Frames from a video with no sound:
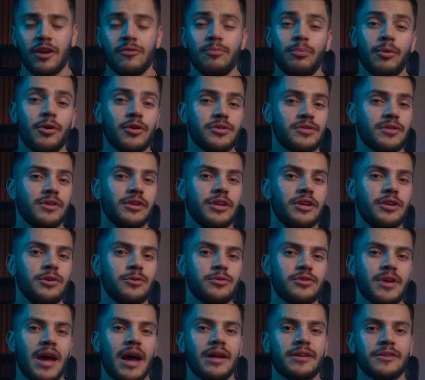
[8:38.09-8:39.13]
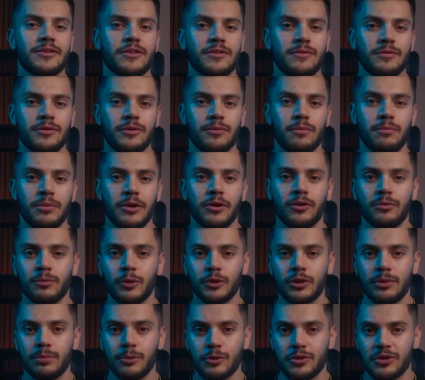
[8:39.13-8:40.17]
I've personally used Atlas to build
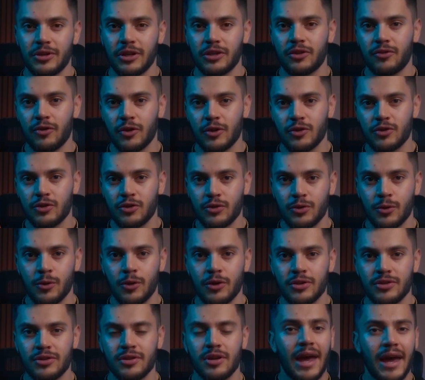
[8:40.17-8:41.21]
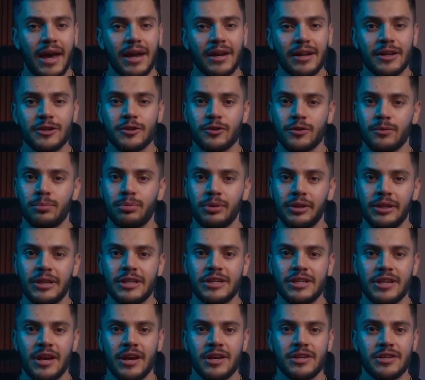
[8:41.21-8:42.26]
multiple 6-figure stores, and it's completely
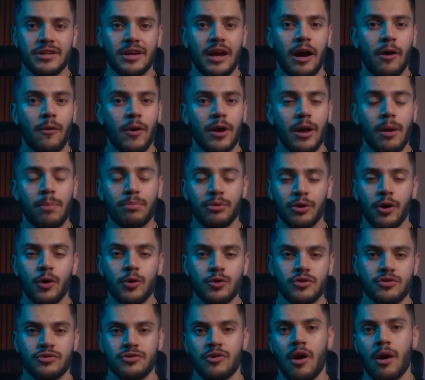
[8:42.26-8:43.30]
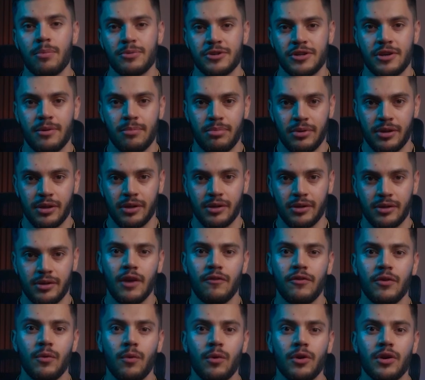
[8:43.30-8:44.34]
changed how I approach dropshipping.
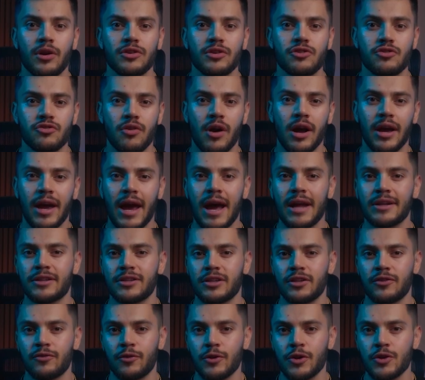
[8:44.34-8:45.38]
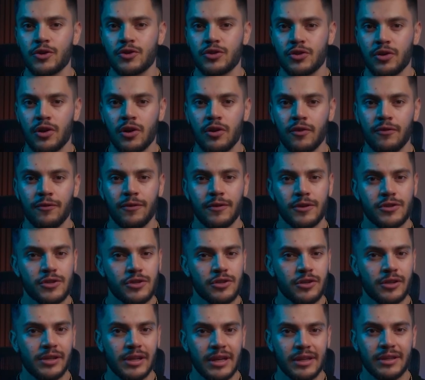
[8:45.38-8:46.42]
If you want to try Atlas for yourself,
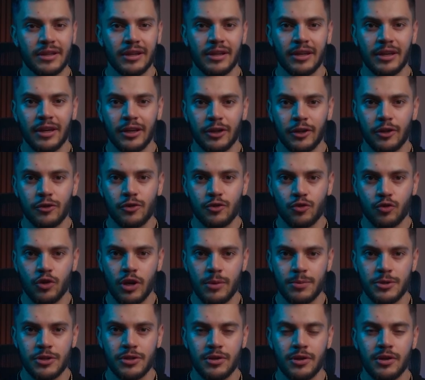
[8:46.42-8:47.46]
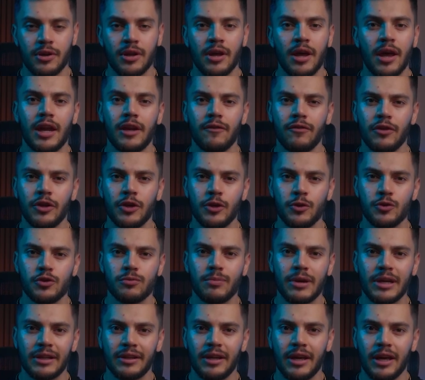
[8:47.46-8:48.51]
just click the link in the description, and if you use
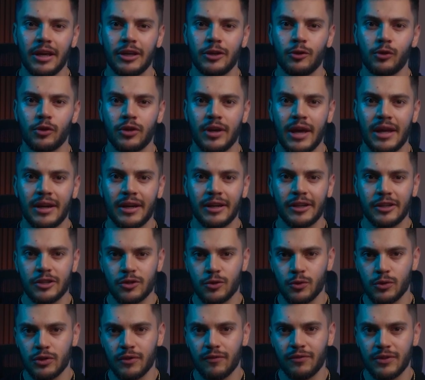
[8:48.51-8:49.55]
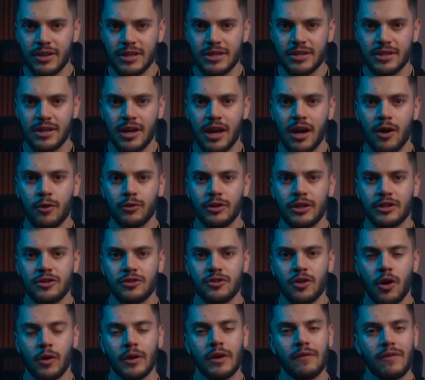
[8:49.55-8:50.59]
my link, you'll get an exclusive discount that's
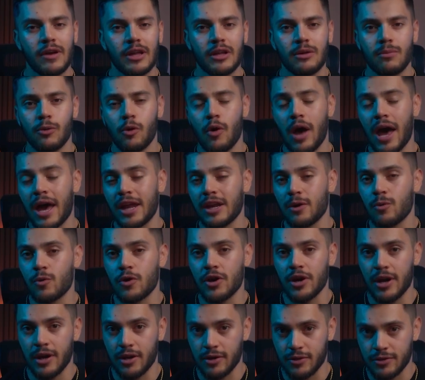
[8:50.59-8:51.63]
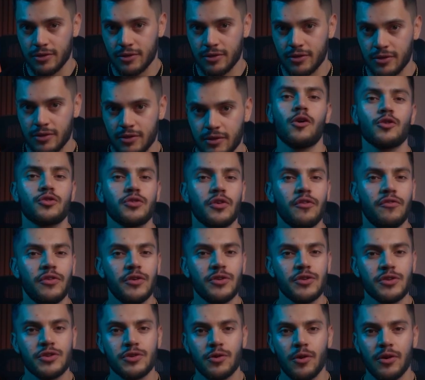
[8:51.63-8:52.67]
not available anywhere else. Also, if you
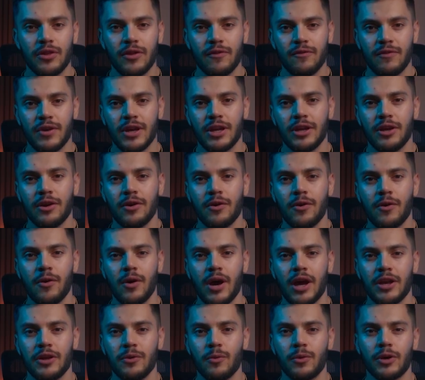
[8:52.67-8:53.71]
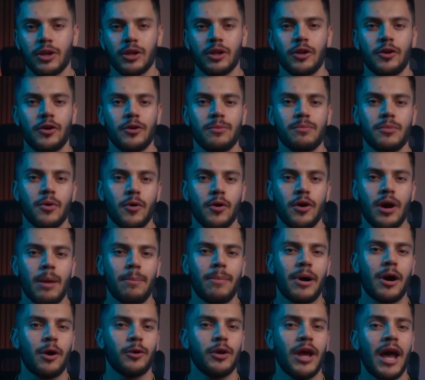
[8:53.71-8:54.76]
enjoyed the video and you want to learn more
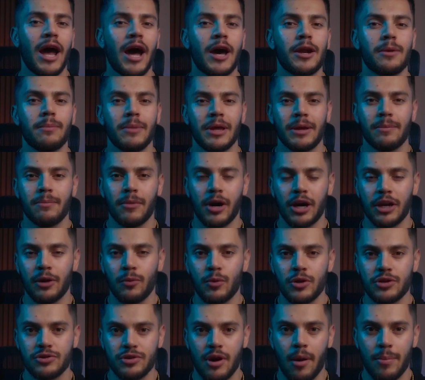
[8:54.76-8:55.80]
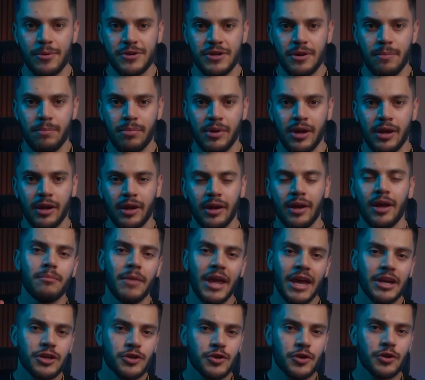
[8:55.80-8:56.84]
about how to make money with dropshipping,
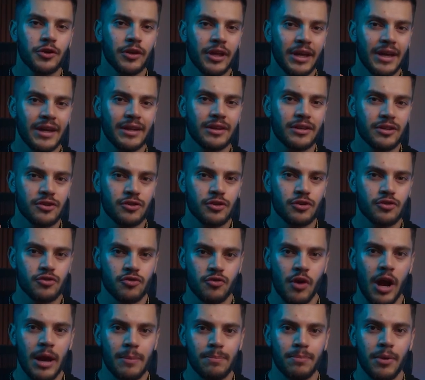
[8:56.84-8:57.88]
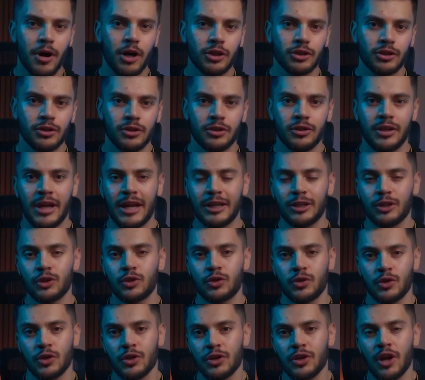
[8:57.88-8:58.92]
make sure to hit the subscribe button and
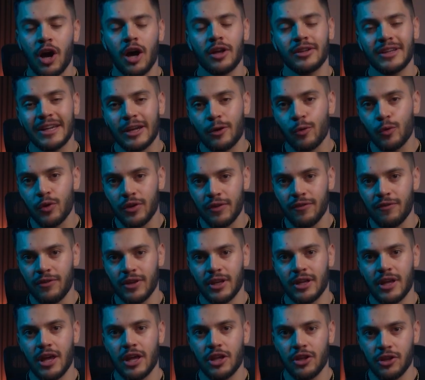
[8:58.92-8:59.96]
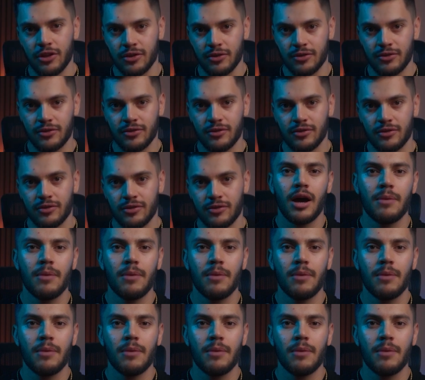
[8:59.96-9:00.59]
turn on the notifications.